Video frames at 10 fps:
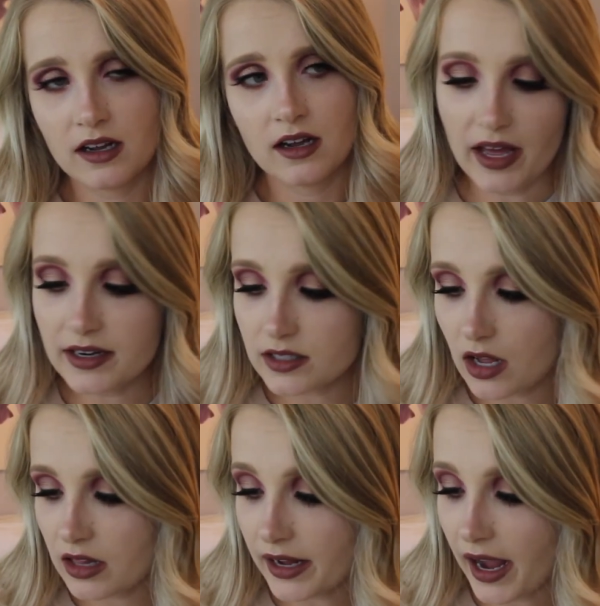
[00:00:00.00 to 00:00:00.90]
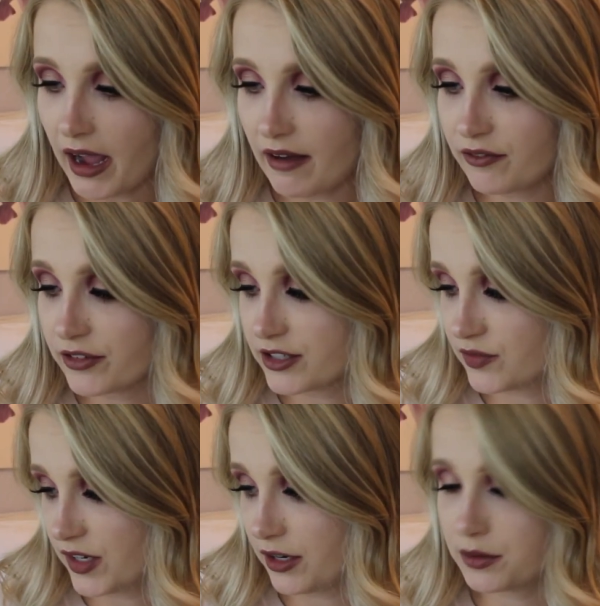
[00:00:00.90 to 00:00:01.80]
That is all I have for this
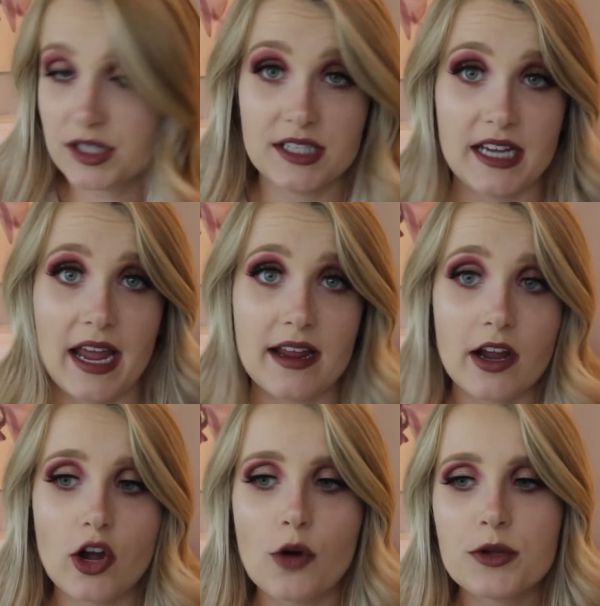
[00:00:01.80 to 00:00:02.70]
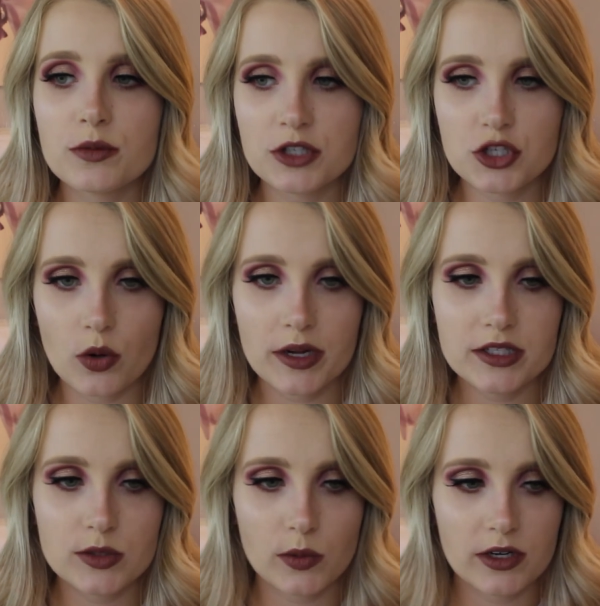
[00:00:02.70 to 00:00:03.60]
video today. I hope you
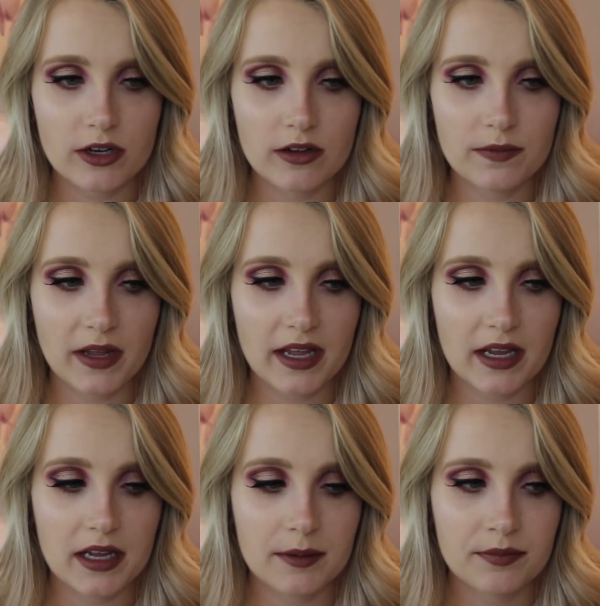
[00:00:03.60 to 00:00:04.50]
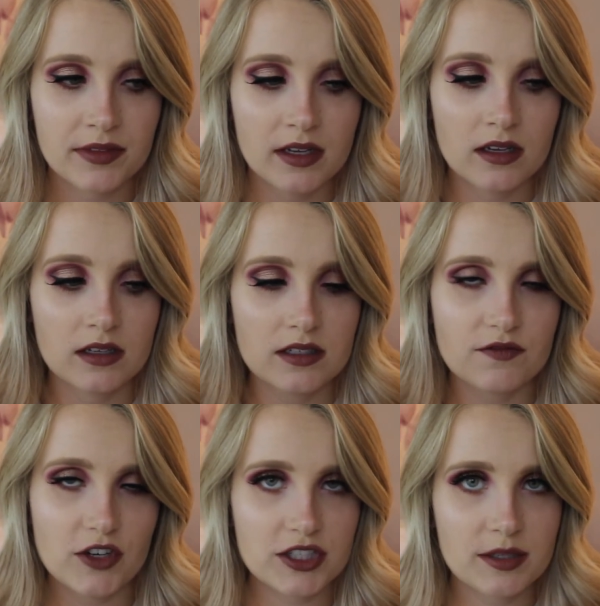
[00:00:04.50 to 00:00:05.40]
enjoyed sort of a
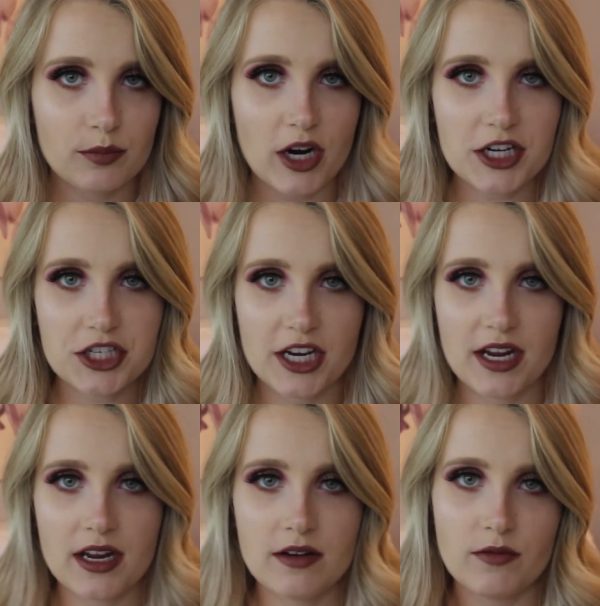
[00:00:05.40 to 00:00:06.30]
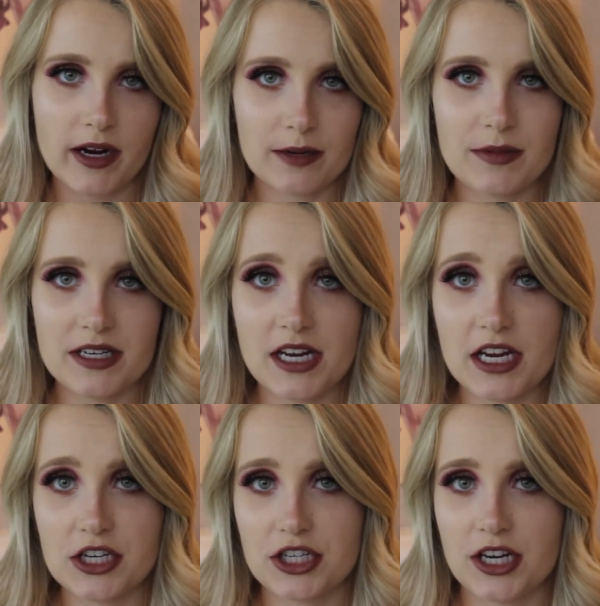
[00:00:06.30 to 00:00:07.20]
first impression
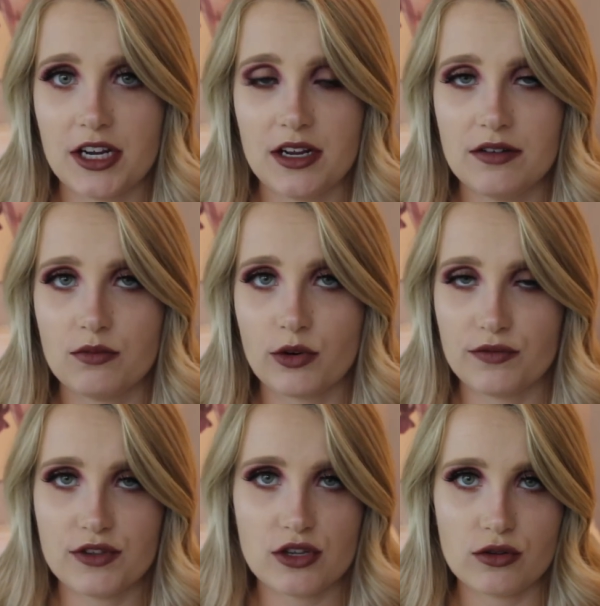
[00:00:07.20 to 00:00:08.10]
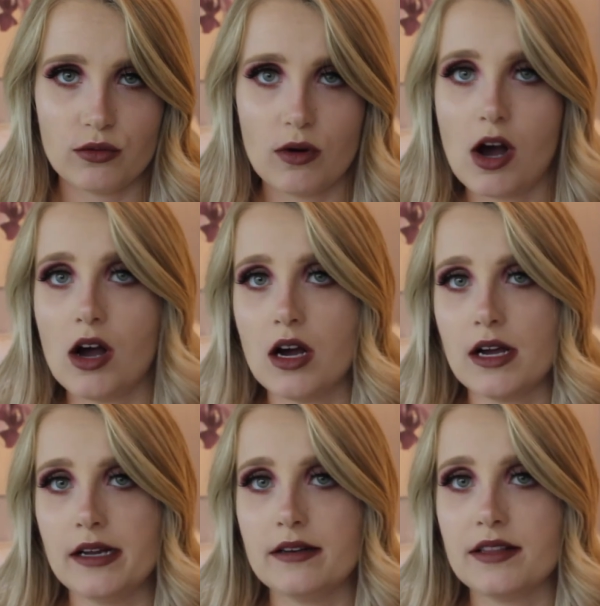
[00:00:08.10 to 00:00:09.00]
recommendation review
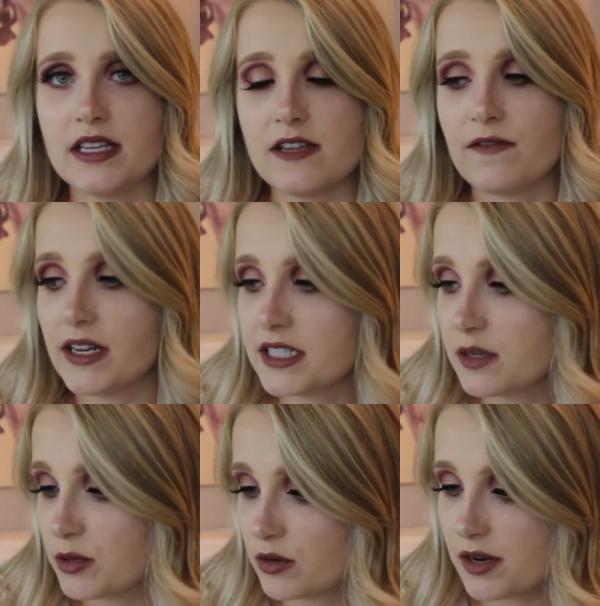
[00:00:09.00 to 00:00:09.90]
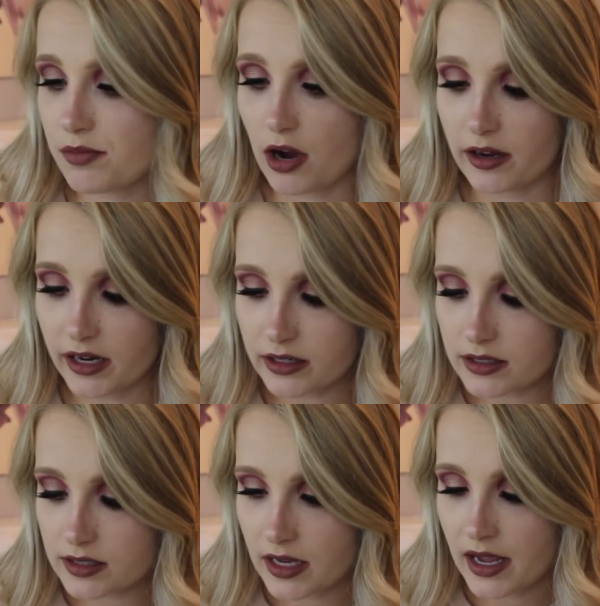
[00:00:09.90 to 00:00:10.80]
on the Fenty Beauty
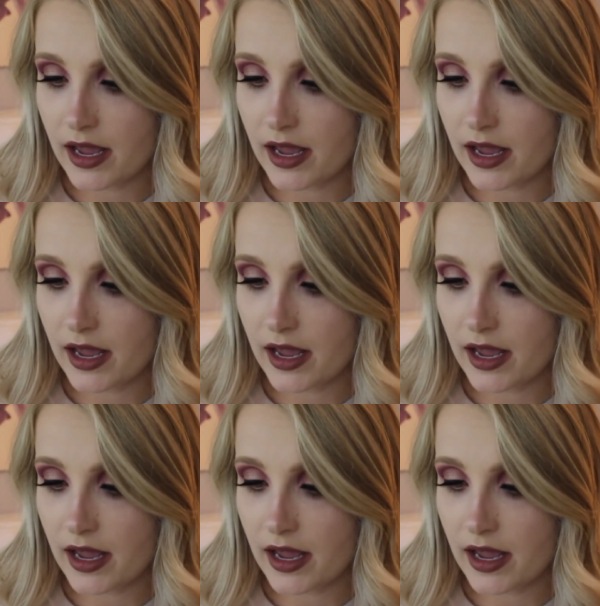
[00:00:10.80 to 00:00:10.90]
products.